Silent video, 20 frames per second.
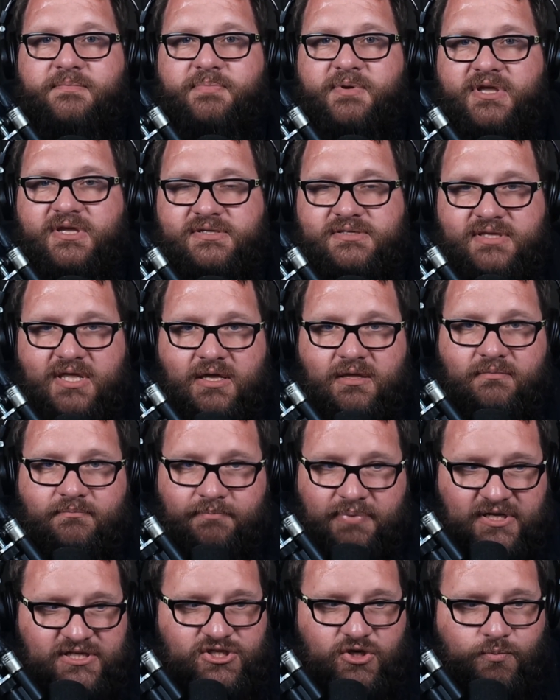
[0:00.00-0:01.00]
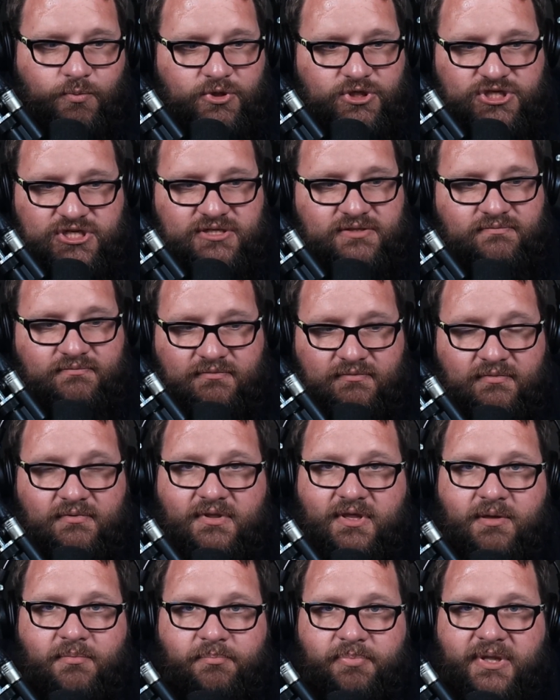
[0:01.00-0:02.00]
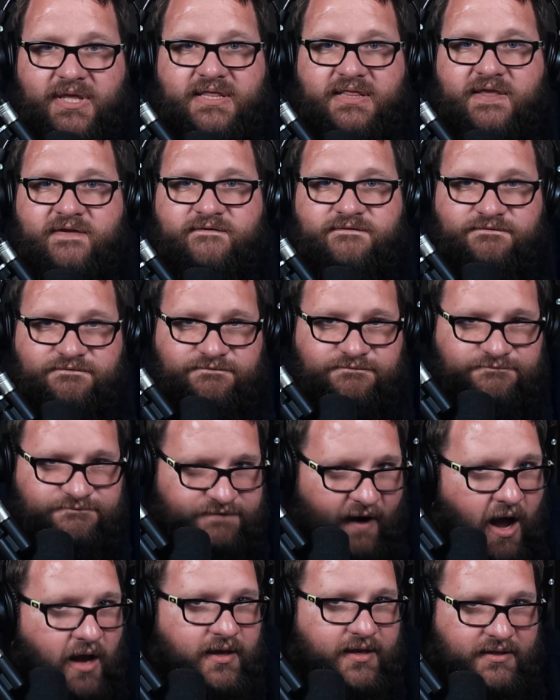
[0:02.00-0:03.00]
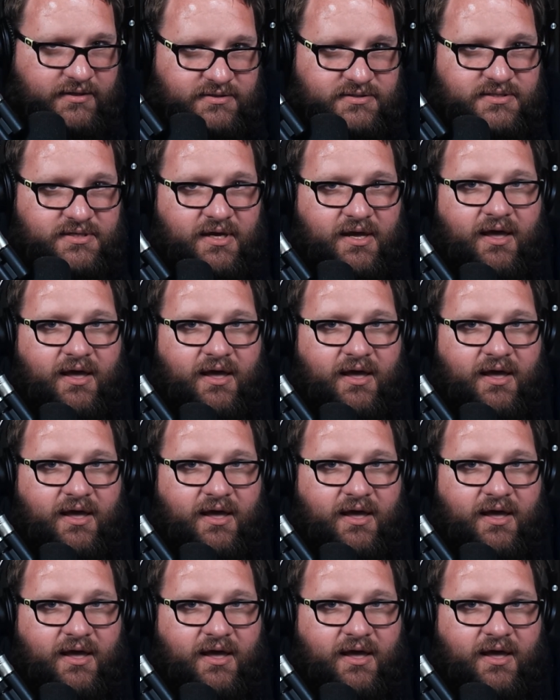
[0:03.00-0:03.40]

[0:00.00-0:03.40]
Because Blizzard would just completely fuck it.